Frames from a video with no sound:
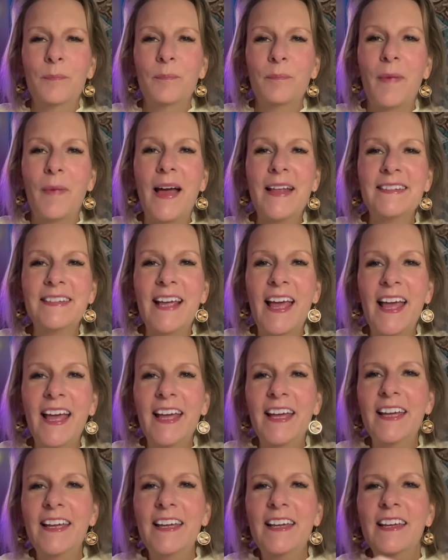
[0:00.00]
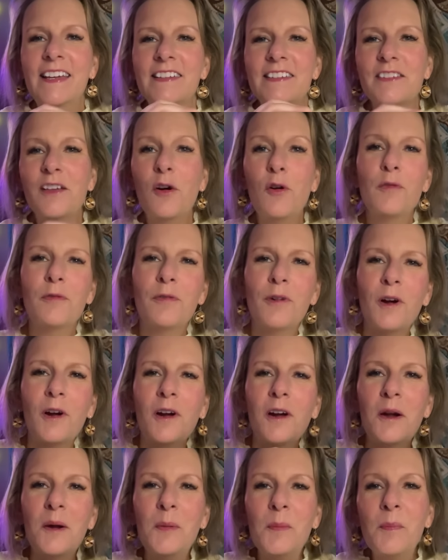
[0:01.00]
My day is
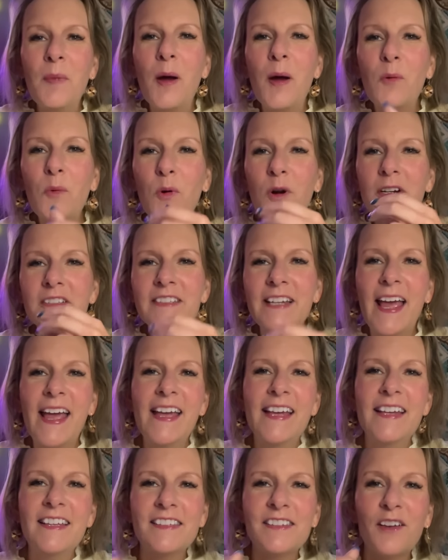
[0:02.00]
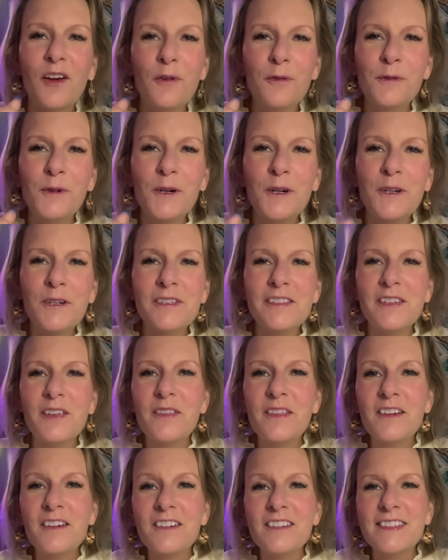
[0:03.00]
over, my work day is over,
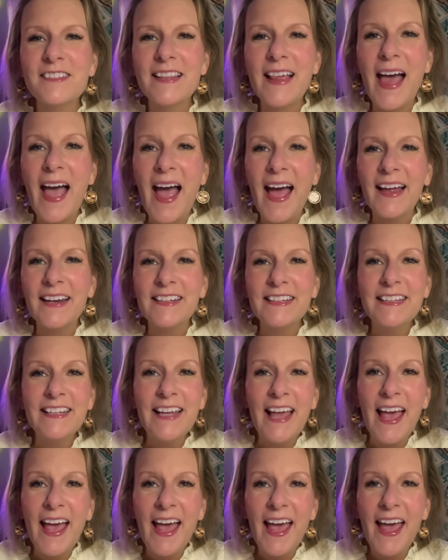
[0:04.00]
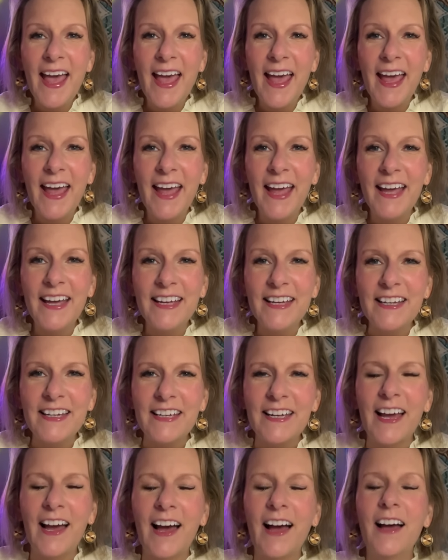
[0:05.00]
so there's that.
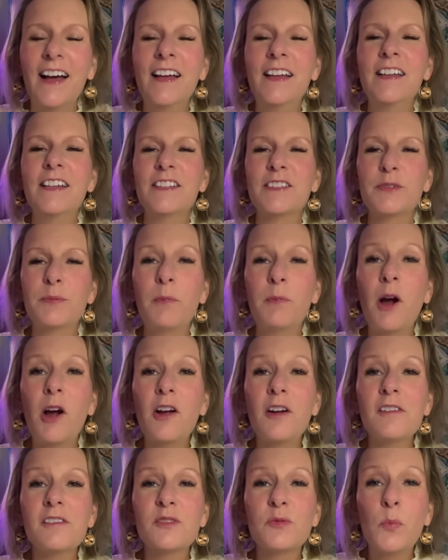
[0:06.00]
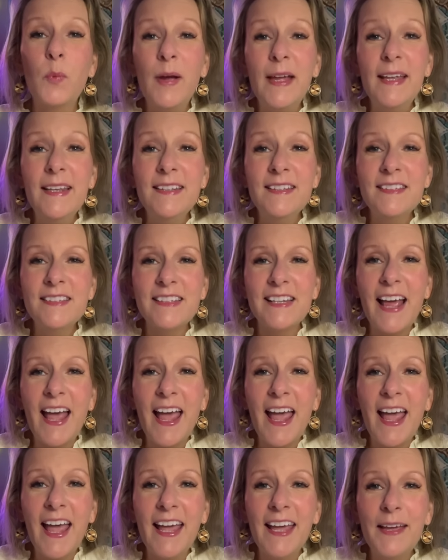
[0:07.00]
Yay! Tomorrow's
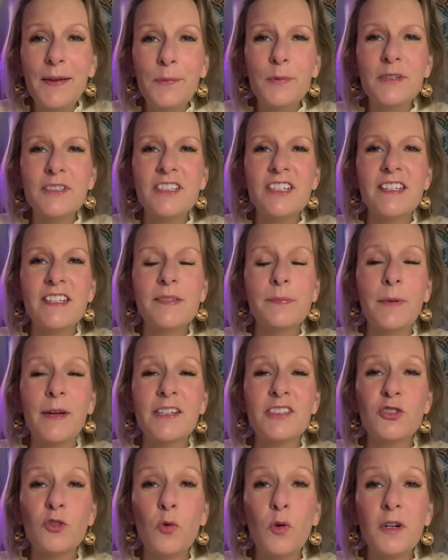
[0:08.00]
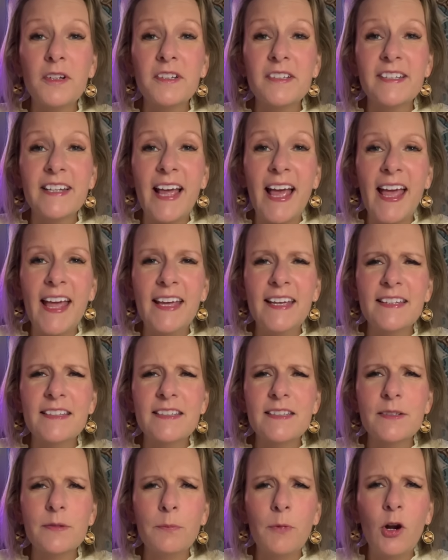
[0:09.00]
Wednesday, which is my short day.
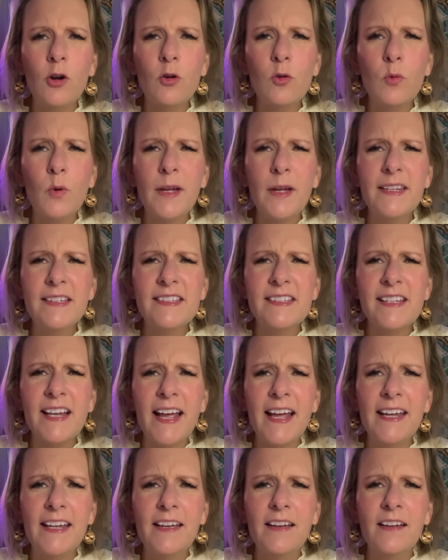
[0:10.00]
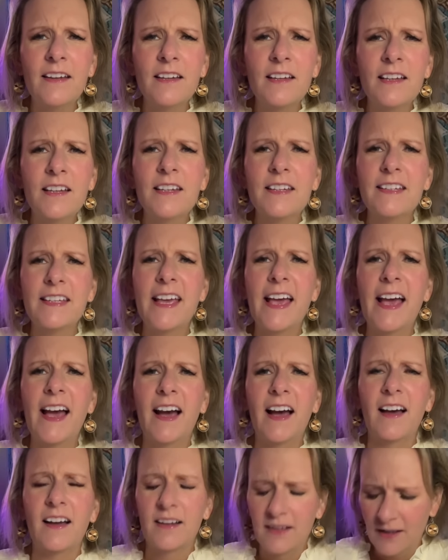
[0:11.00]
Is tomorrow Wednesday?
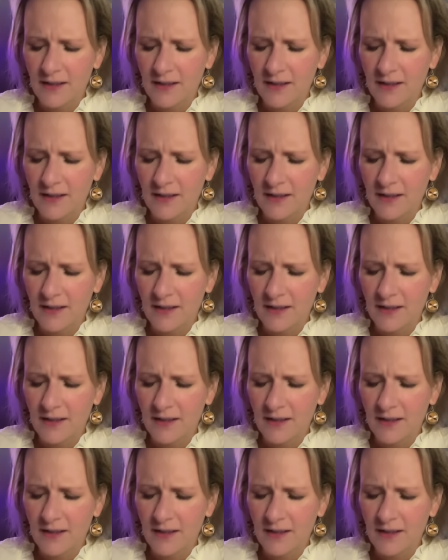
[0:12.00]
Yeah.